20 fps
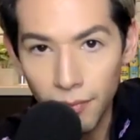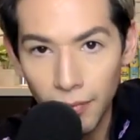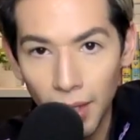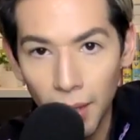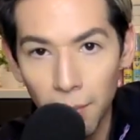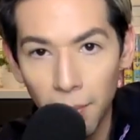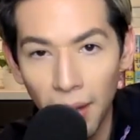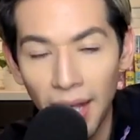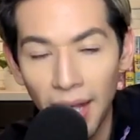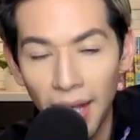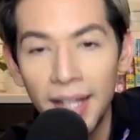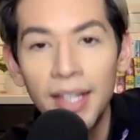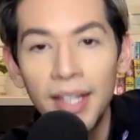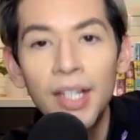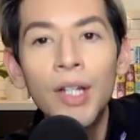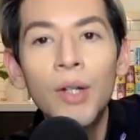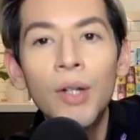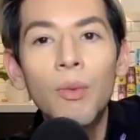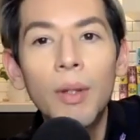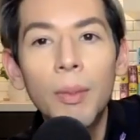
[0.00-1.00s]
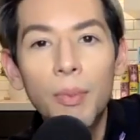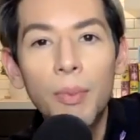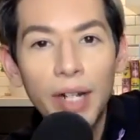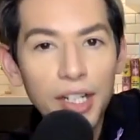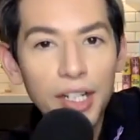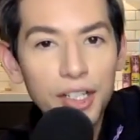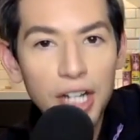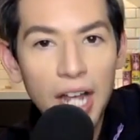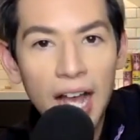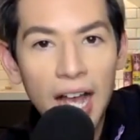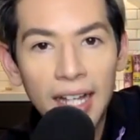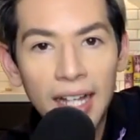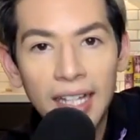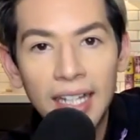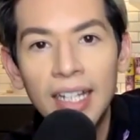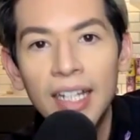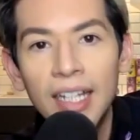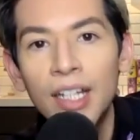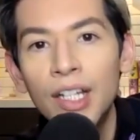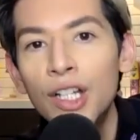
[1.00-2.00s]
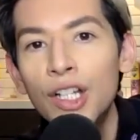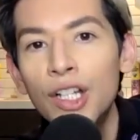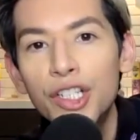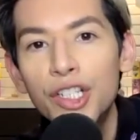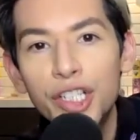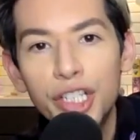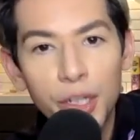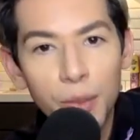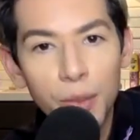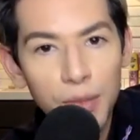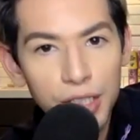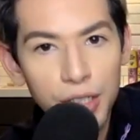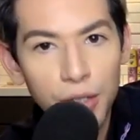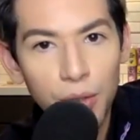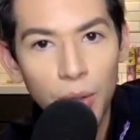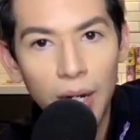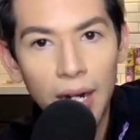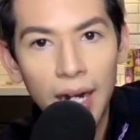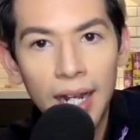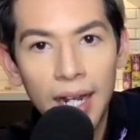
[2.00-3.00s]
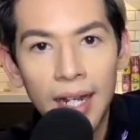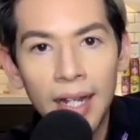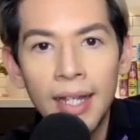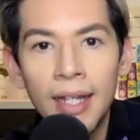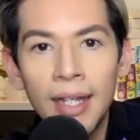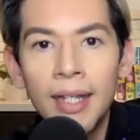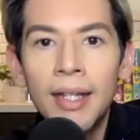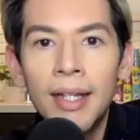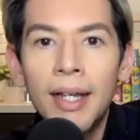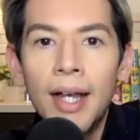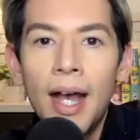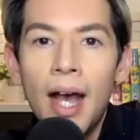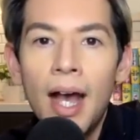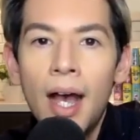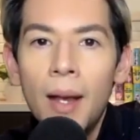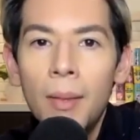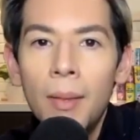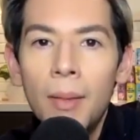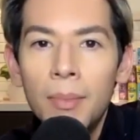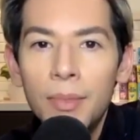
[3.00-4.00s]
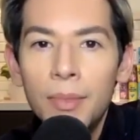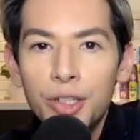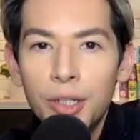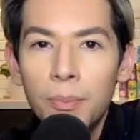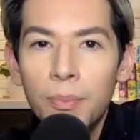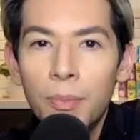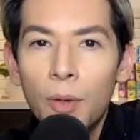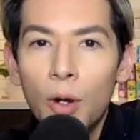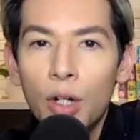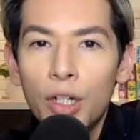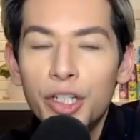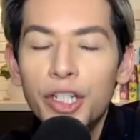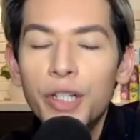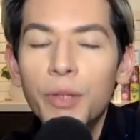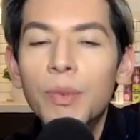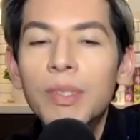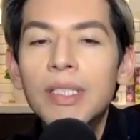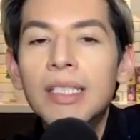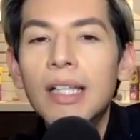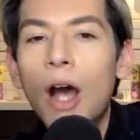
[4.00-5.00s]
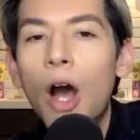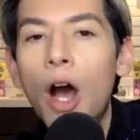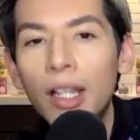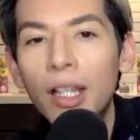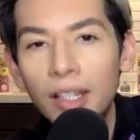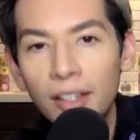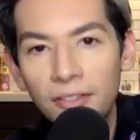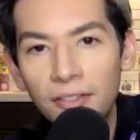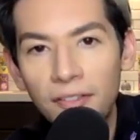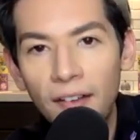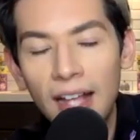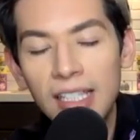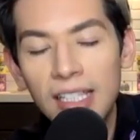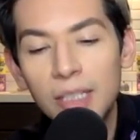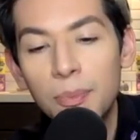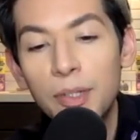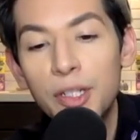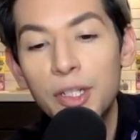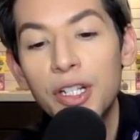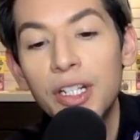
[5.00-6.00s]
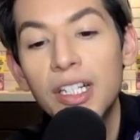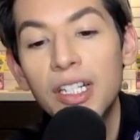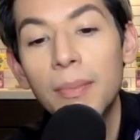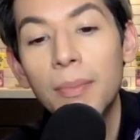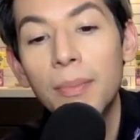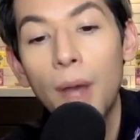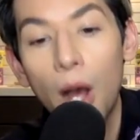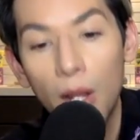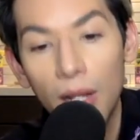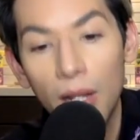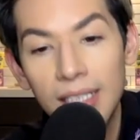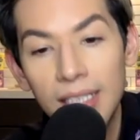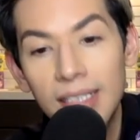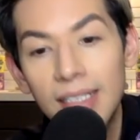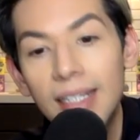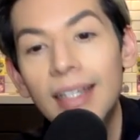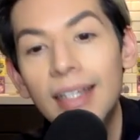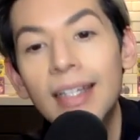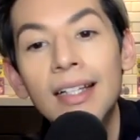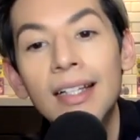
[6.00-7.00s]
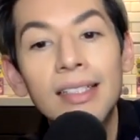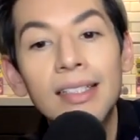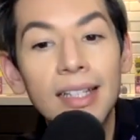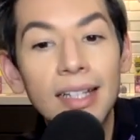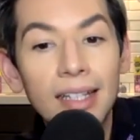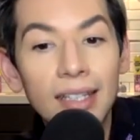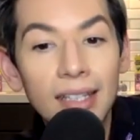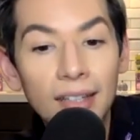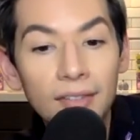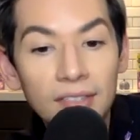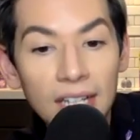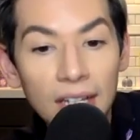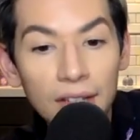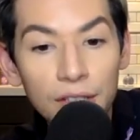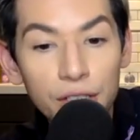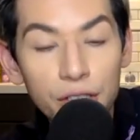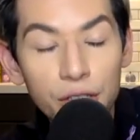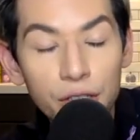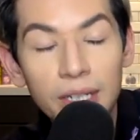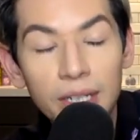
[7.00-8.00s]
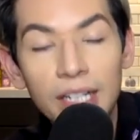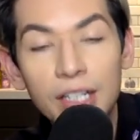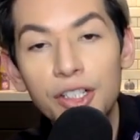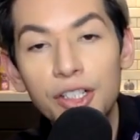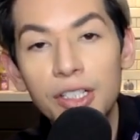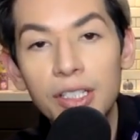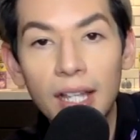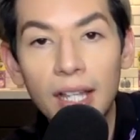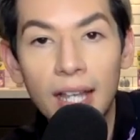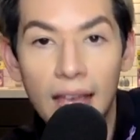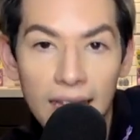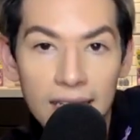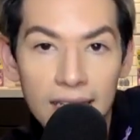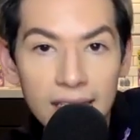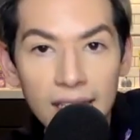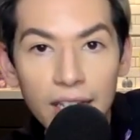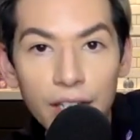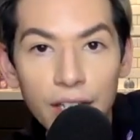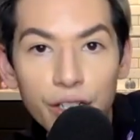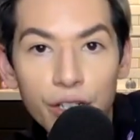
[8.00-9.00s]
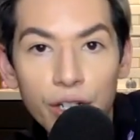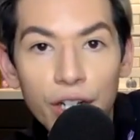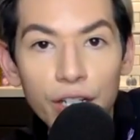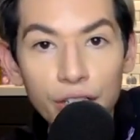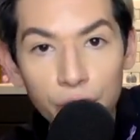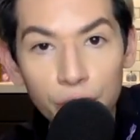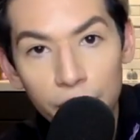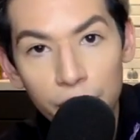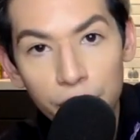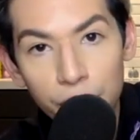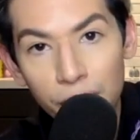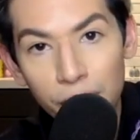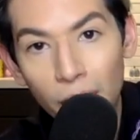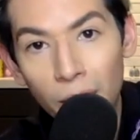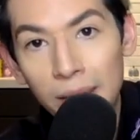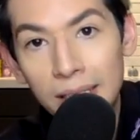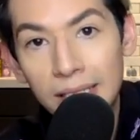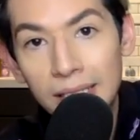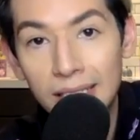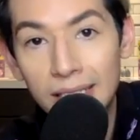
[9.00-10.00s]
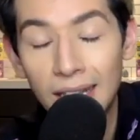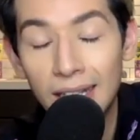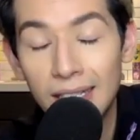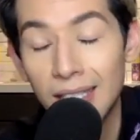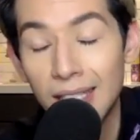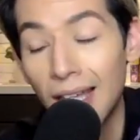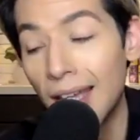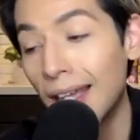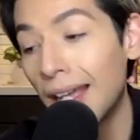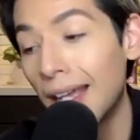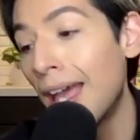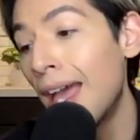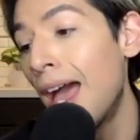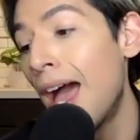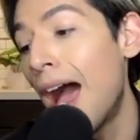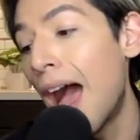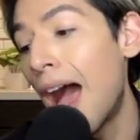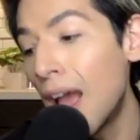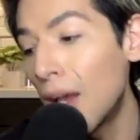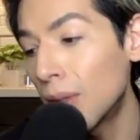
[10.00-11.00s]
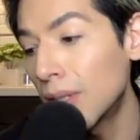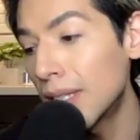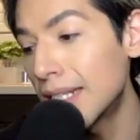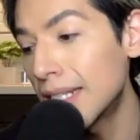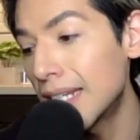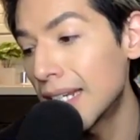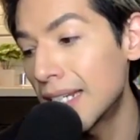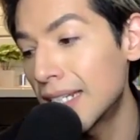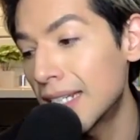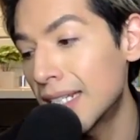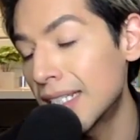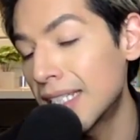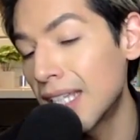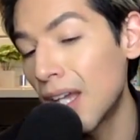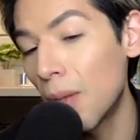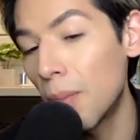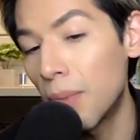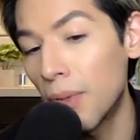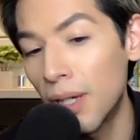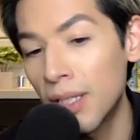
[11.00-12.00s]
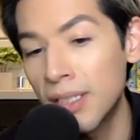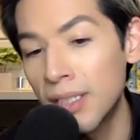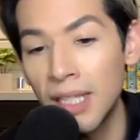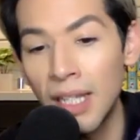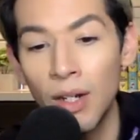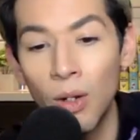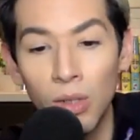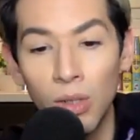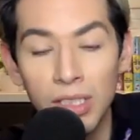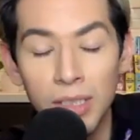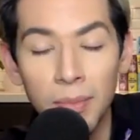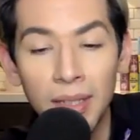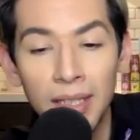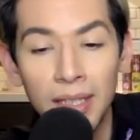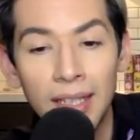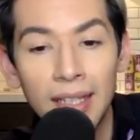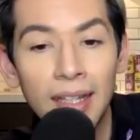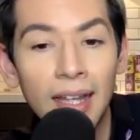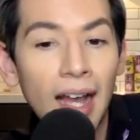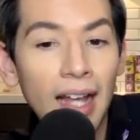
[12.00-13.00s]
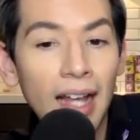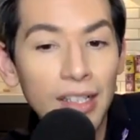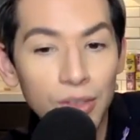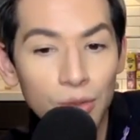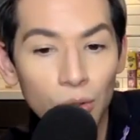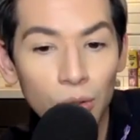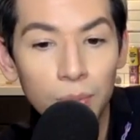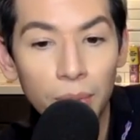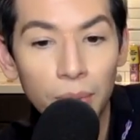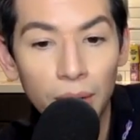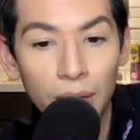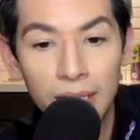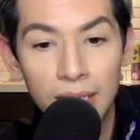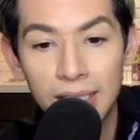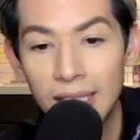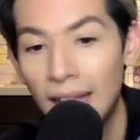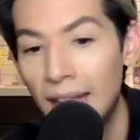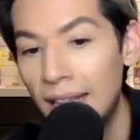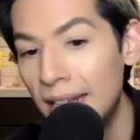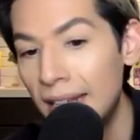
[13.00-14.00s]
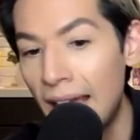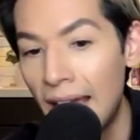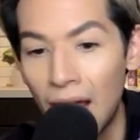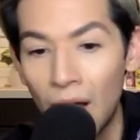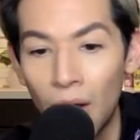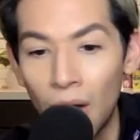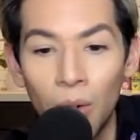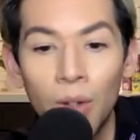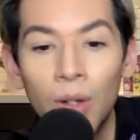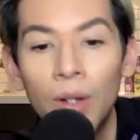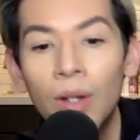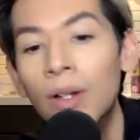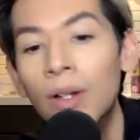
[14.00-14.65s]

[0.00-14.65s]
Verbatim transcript: but we bring in Jackie. She was great. Um, she, or she was on the fence, but she ended up calling Siggy because Siggy lived down the street, and she's like, "Hey, Siggy, should I do this show?" And Siggy's like, "I only did it to sell books, and ultimately, I sold books, and now